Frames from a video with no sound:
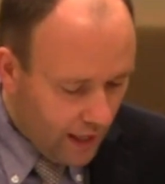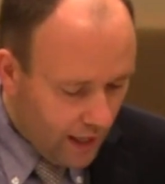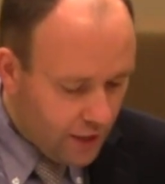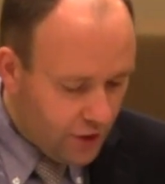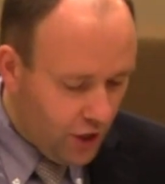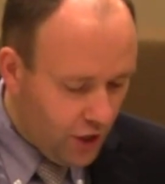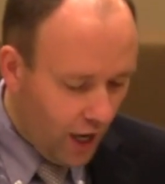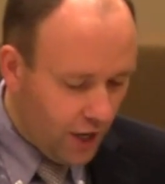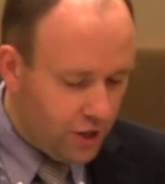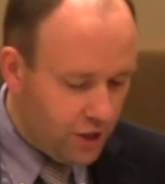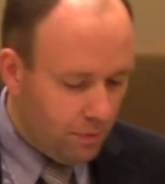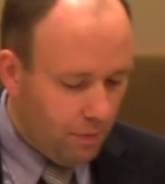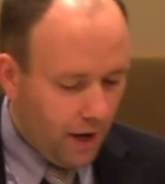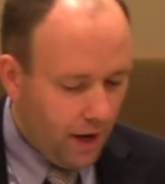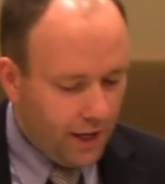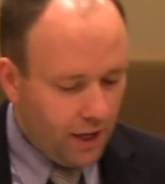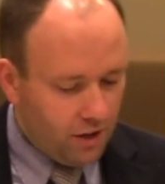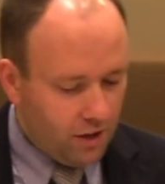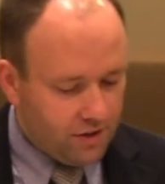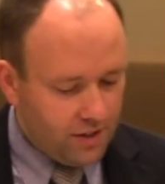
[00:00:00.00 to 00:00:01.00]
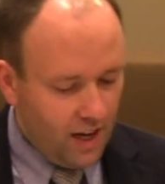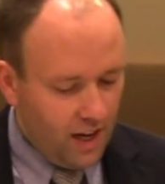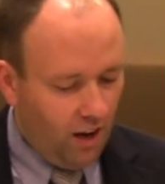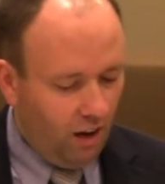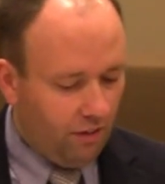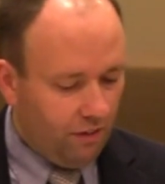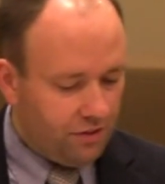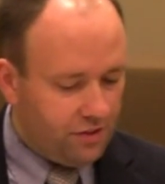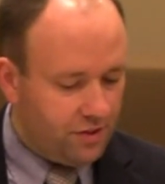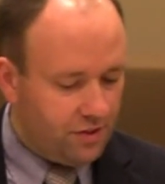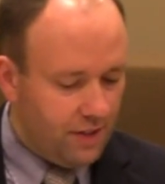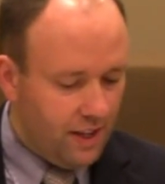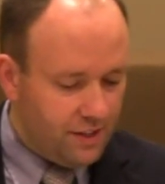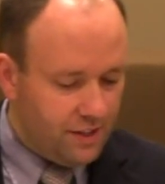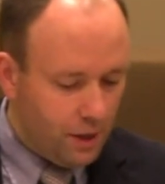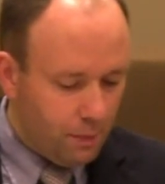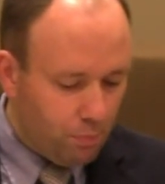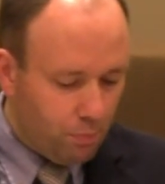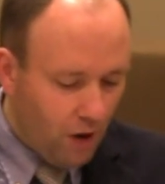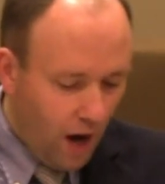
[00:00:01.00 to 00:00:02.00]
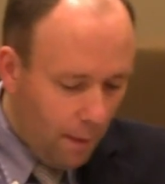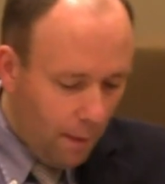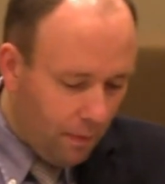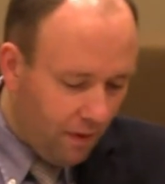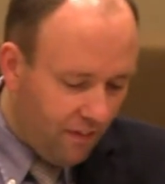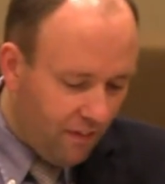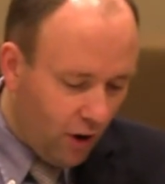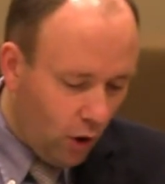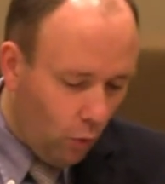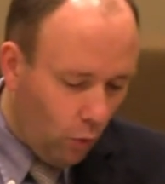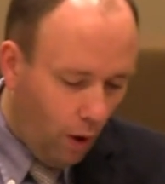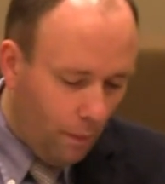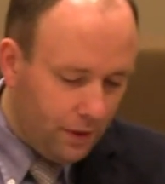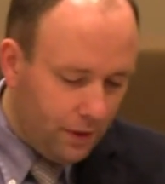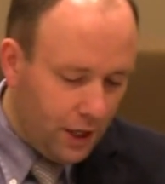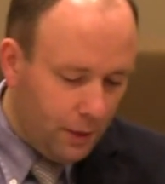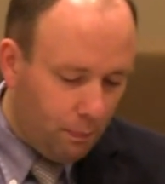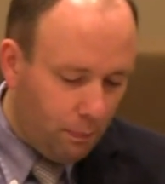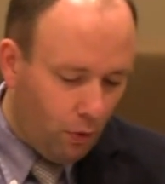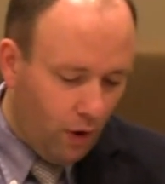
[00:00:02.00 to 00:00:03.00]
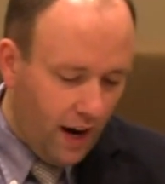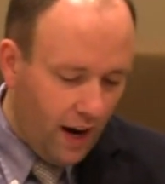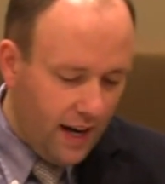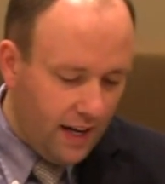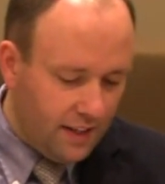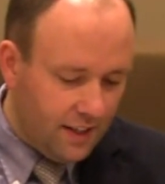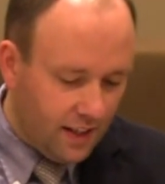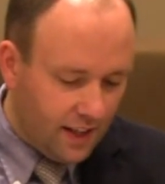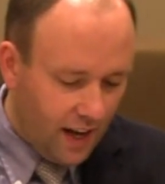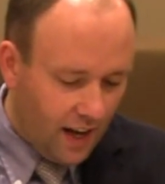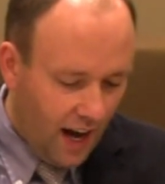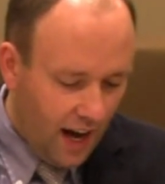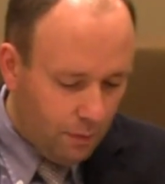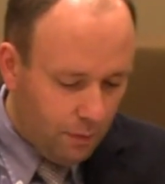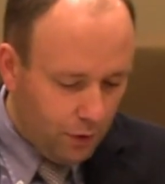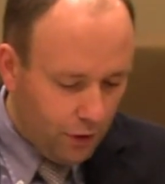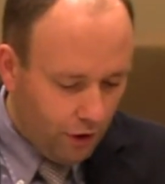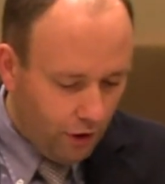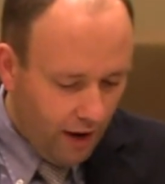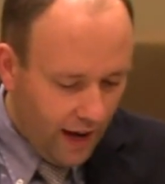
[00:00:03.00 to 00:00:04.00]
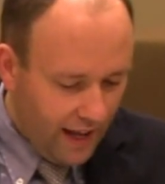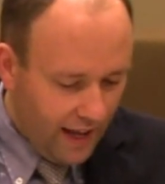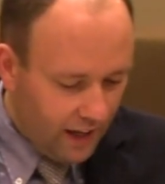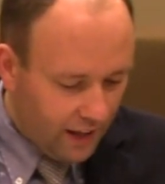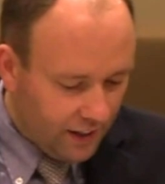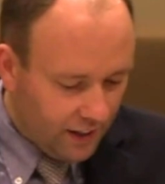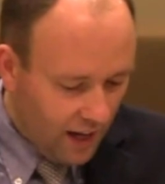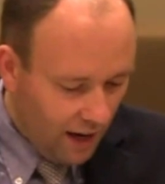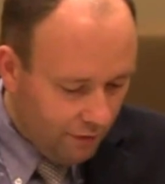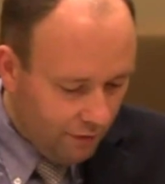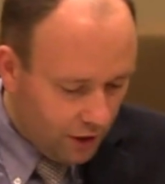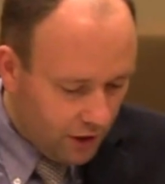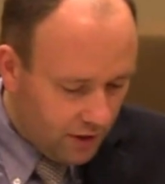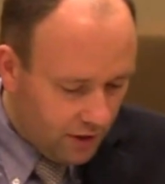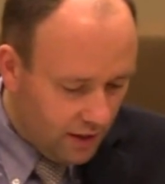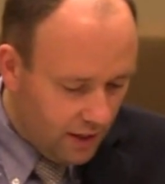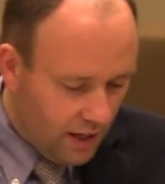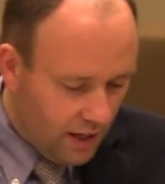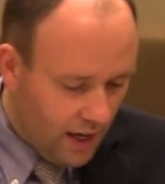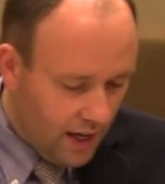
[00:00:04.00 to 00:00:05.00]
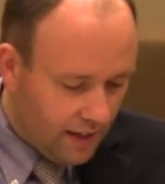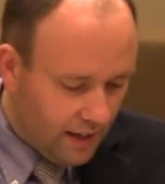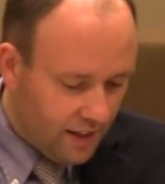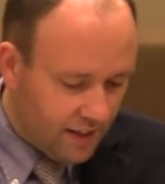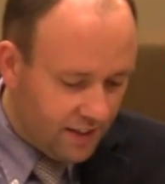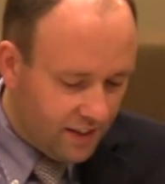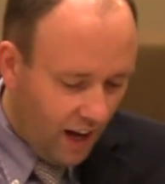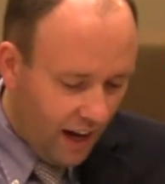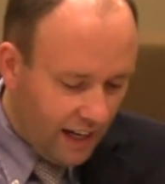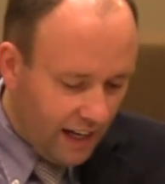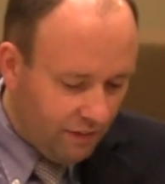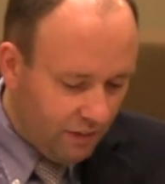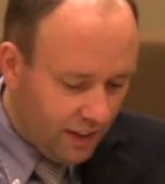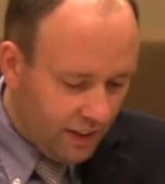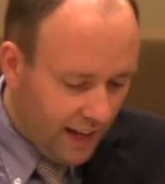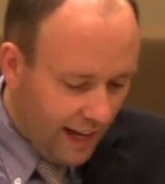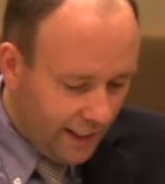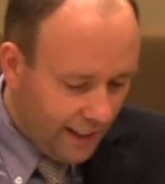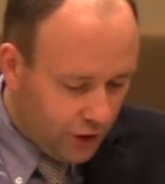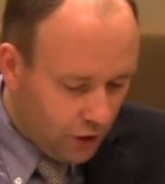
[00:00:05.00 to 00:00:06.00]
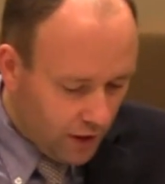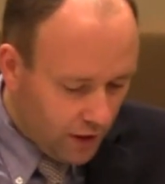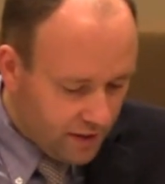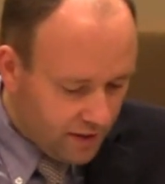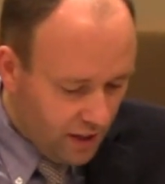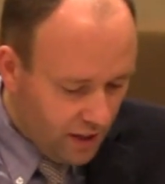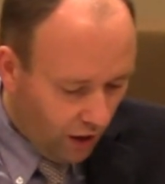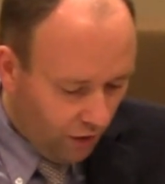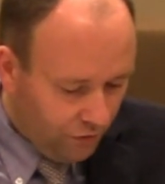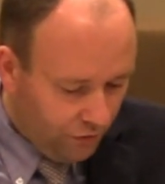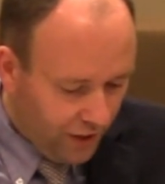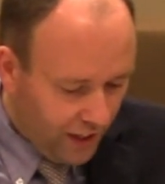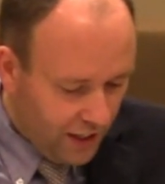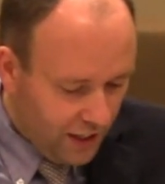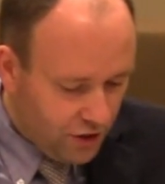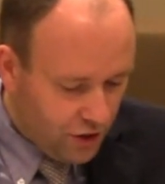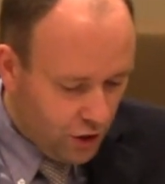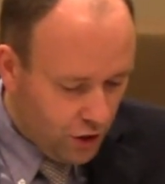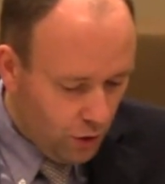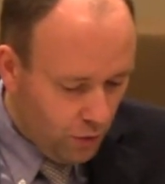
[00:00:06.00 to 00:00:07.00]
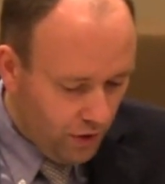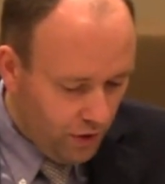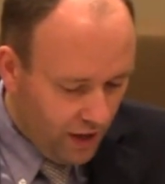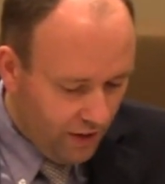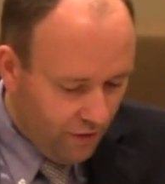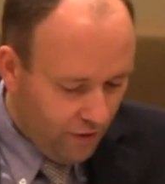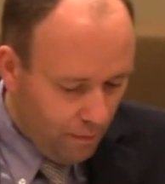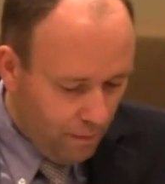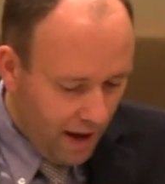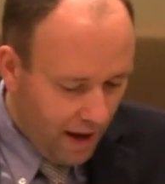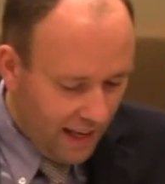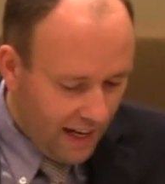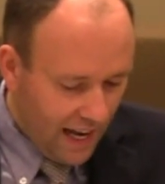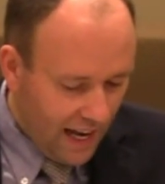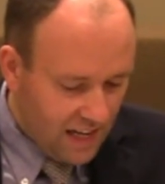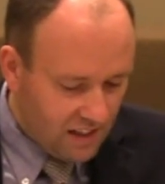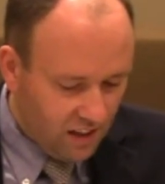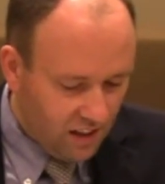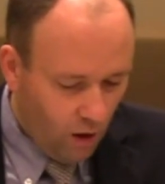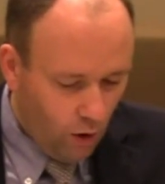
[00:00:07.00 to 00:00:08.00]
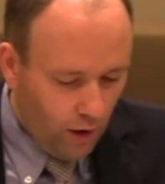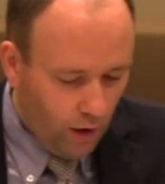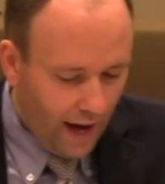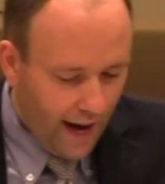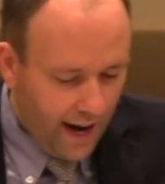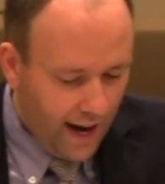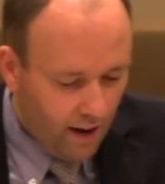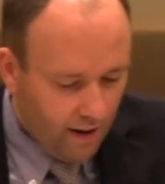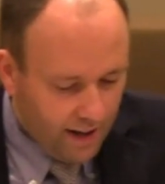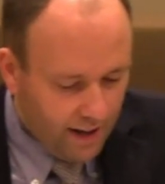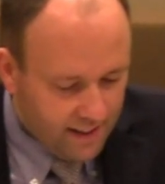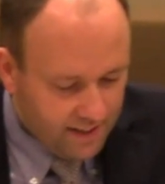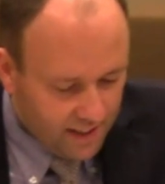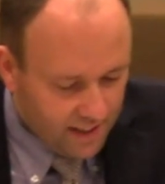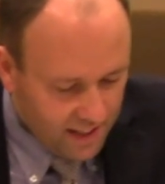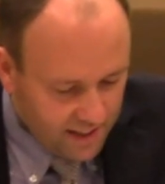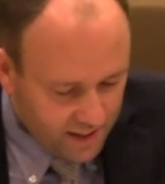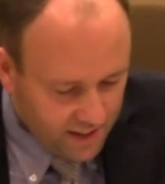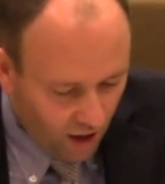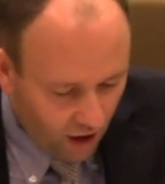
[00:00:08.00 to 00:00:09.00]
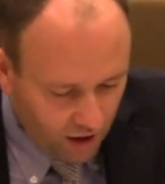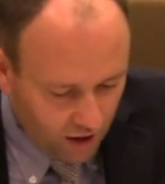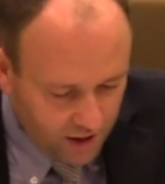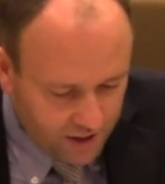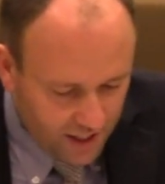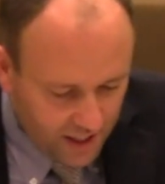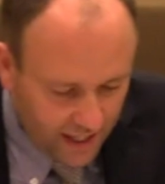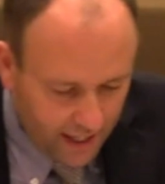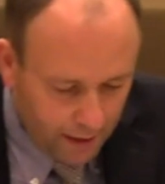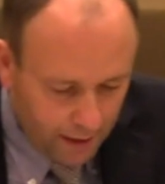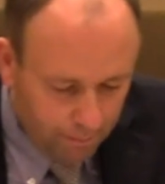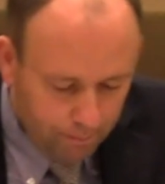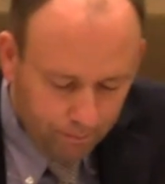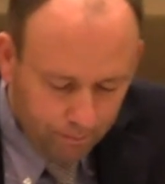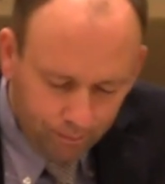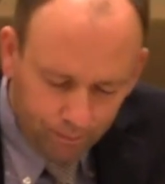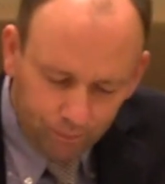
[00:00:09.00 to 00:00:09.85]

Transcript: Judge among yourselves, is it proper for a woman to pray to God with her head uncovered? Does not even nature itself teach you that if a man has long hair, it is a dishonor to him?